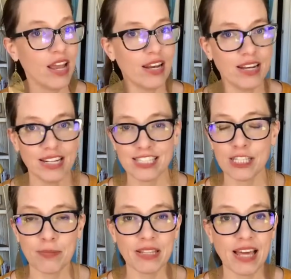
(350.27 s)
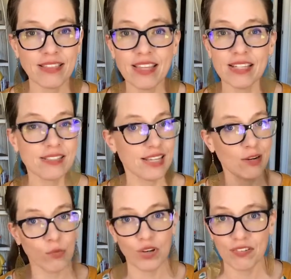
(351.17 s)
and it needs to be like this
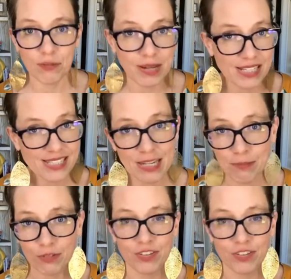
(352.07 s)
and we'll even make a sample